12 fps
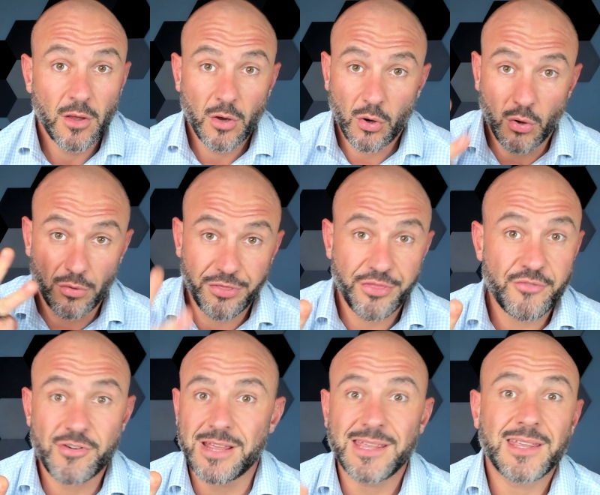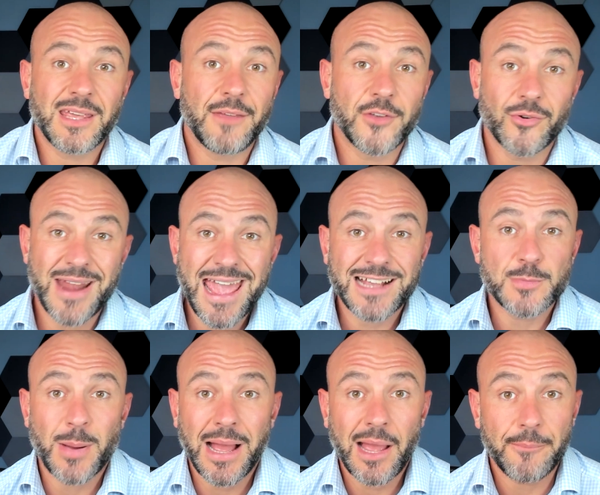Or three, if you're an
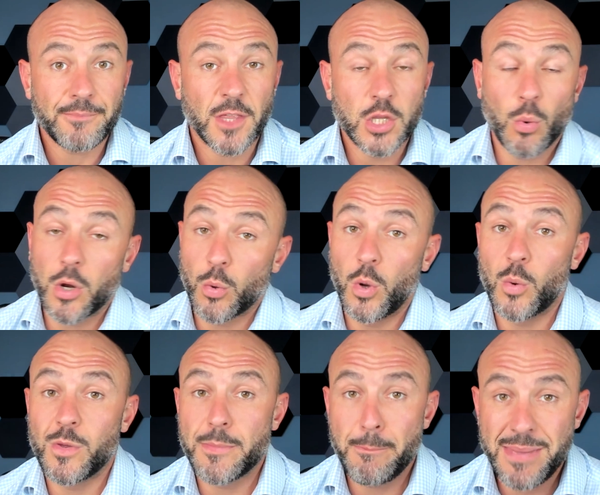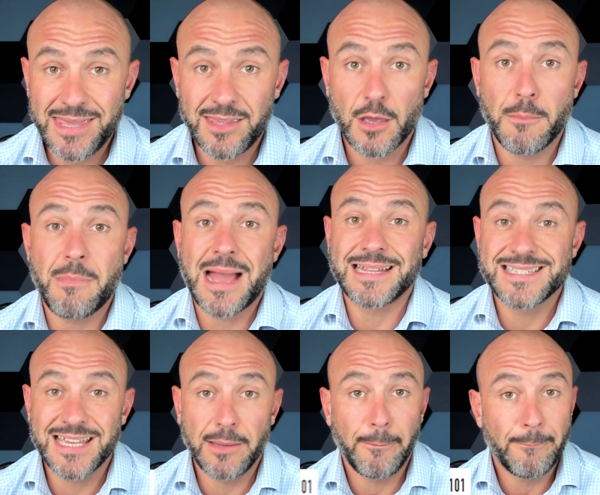expat and you want to work with me and my
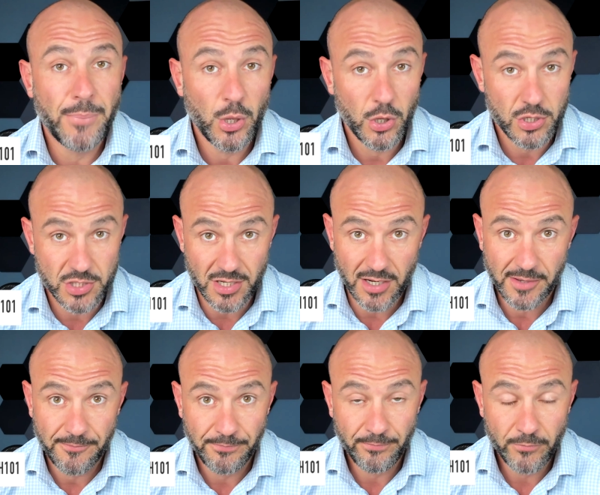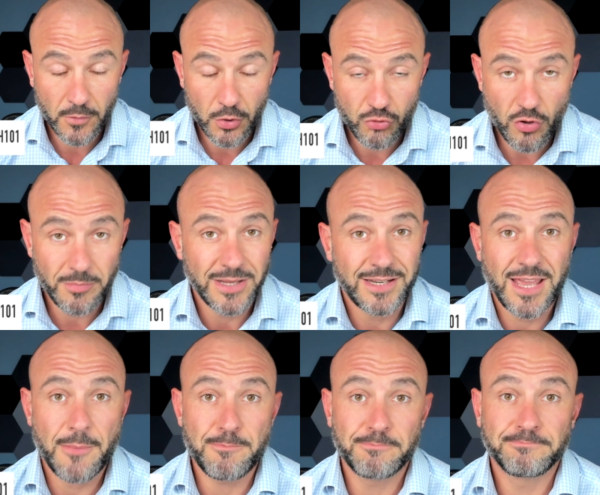team personally, drop me a
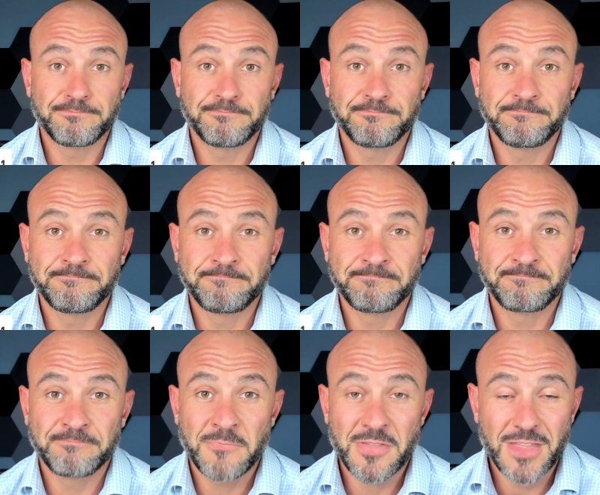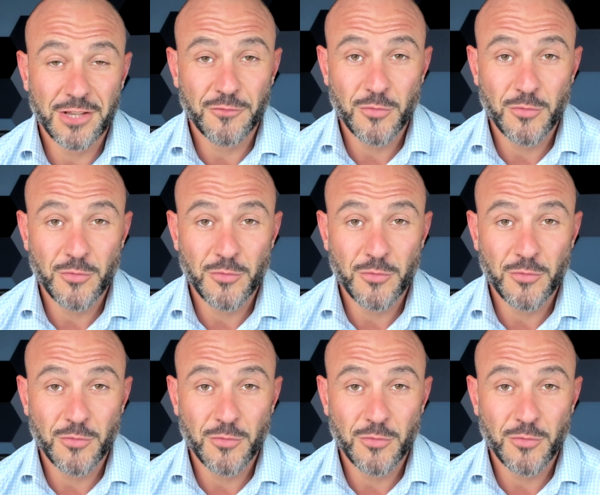DM. Thanks for